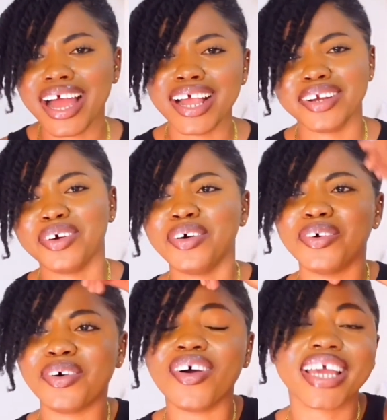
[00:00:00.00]
I
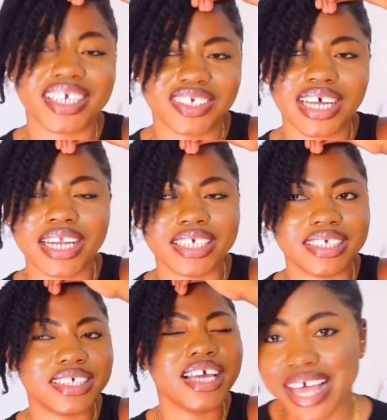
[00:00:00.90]
do
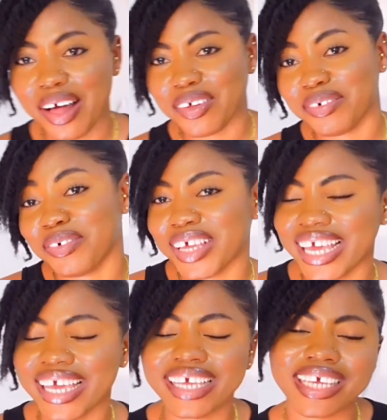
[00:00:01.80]
occasionally. Oh,
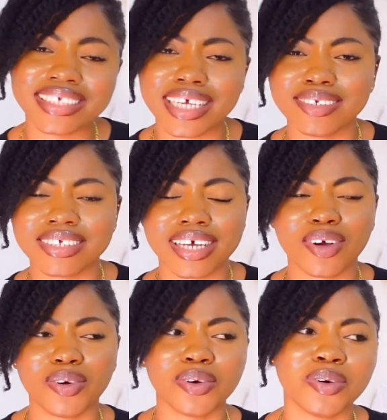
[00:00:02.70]
okay, yes, I do take
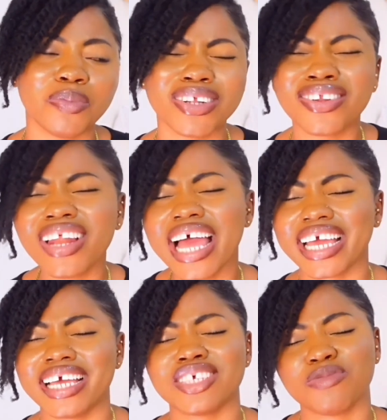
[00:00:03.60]
alcohol, but not
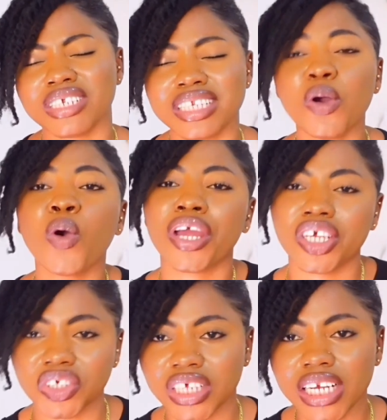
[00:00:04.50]
like extremely.
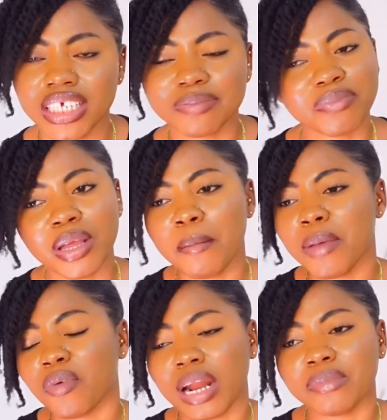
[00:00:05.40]
Occasionally,
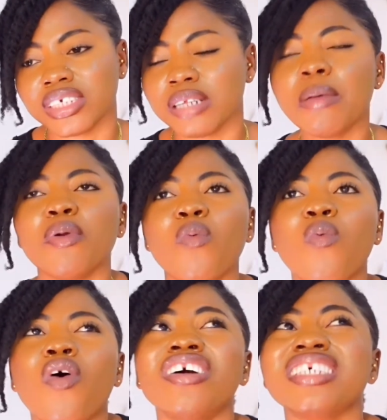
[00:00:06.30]
maybe when I'm chilling, maybe
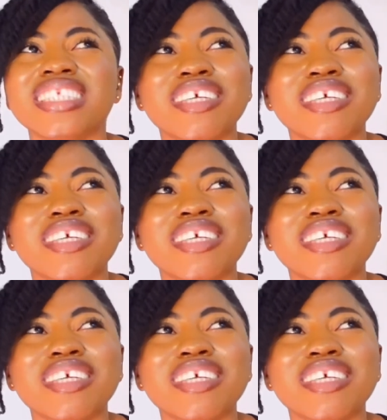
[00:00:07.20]
once